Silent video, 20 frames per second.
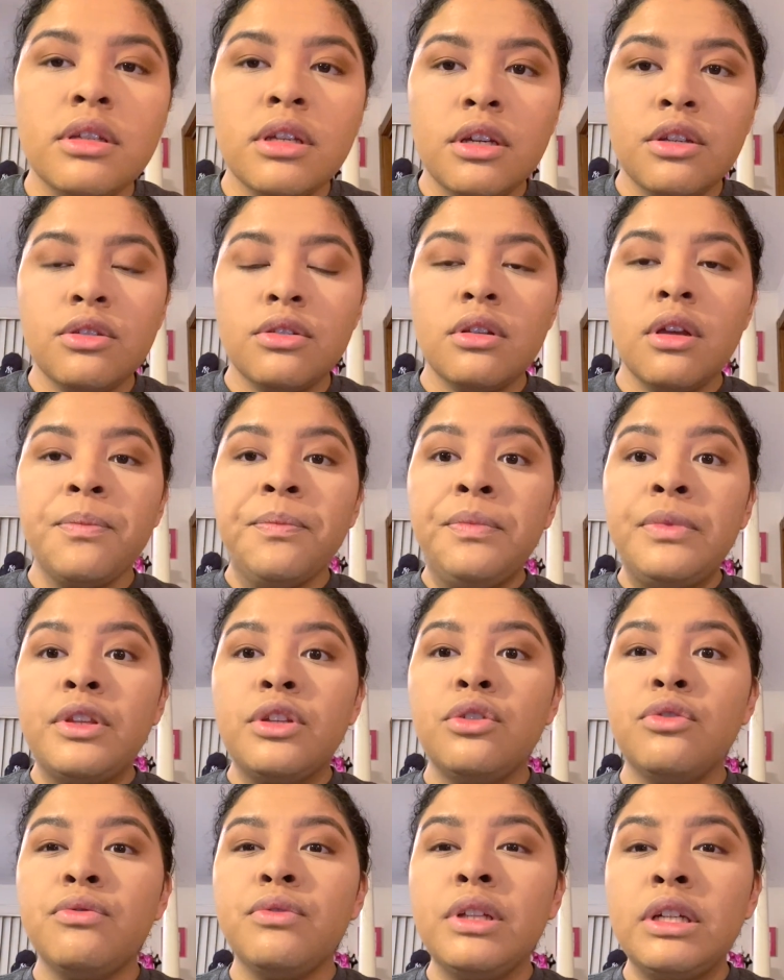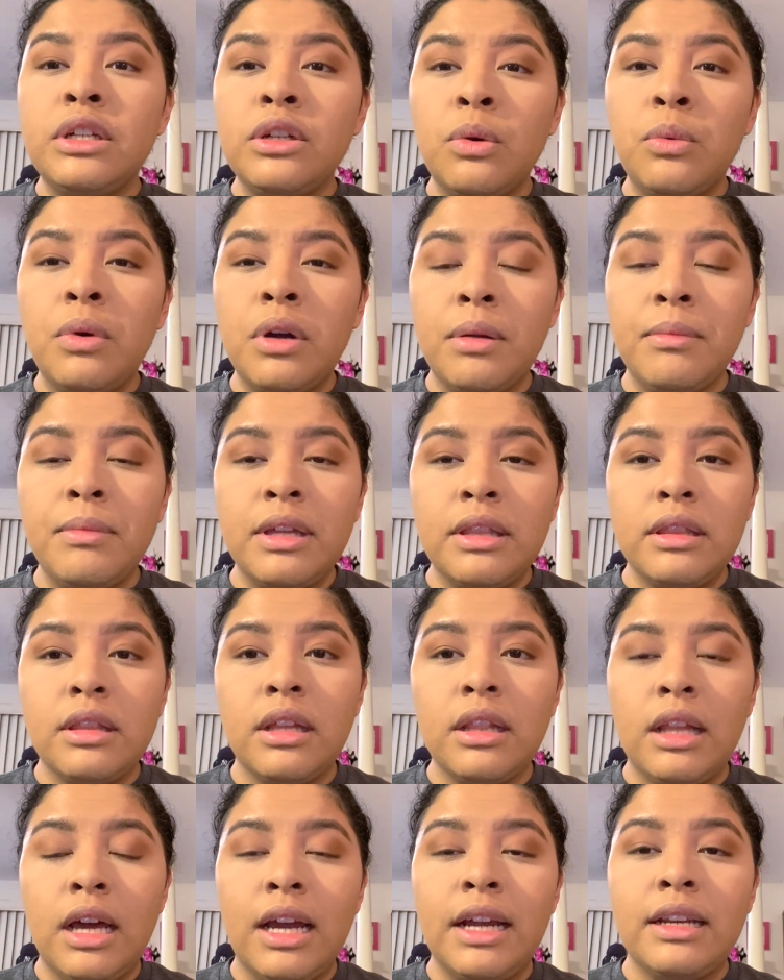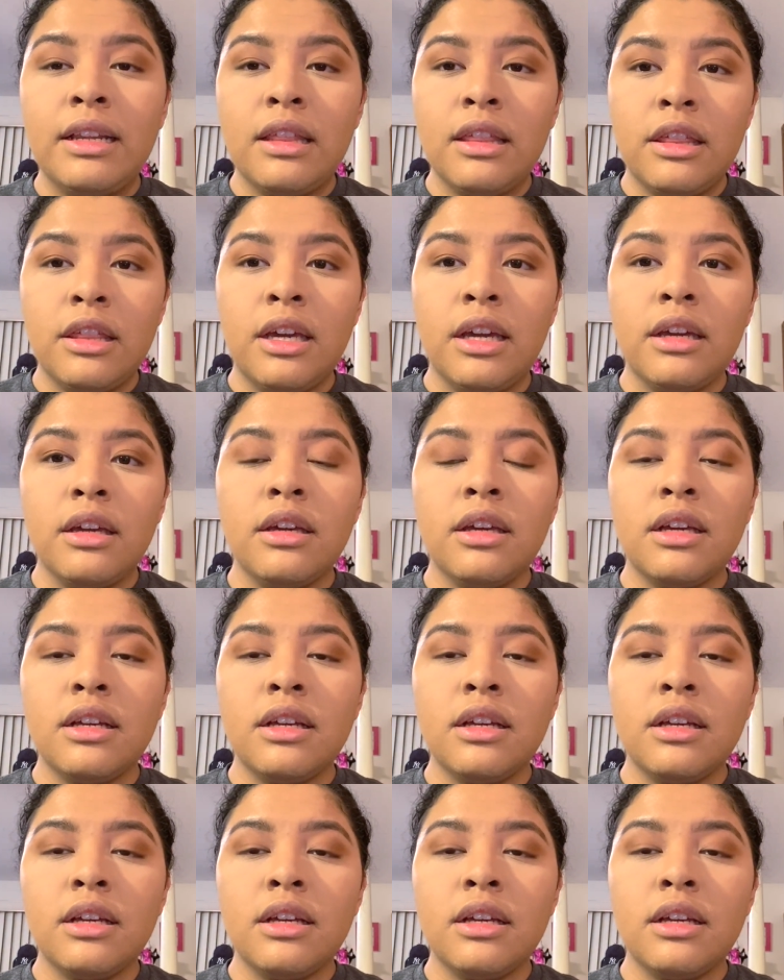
because you really don't want to make the line thick,